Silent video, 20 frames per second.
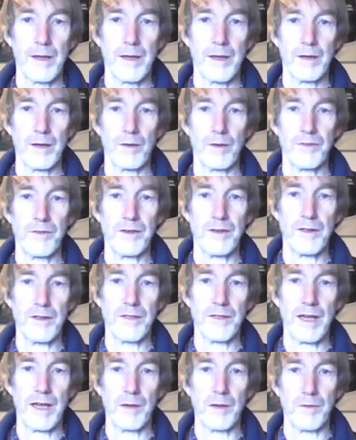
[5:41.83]
not in
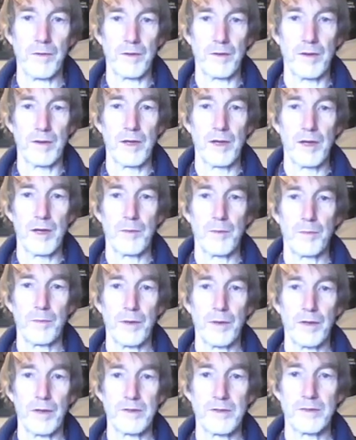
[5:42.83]
1,000,
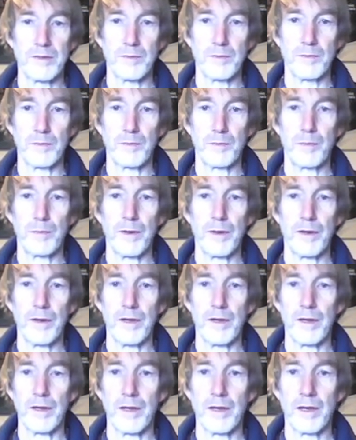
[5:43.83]
but
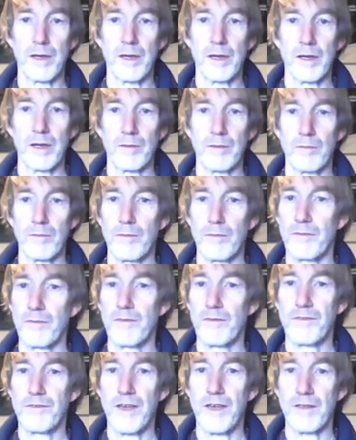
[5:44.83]
per
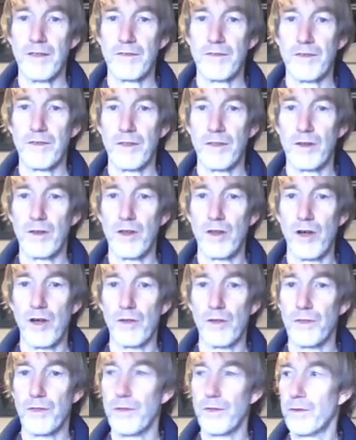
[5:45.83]
10 to the
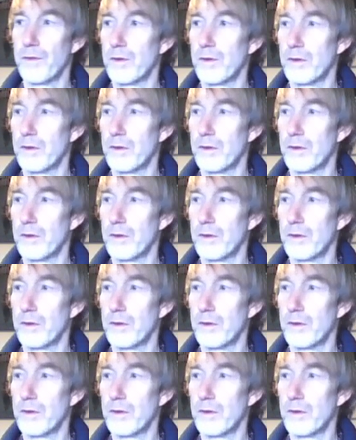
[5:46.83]
lots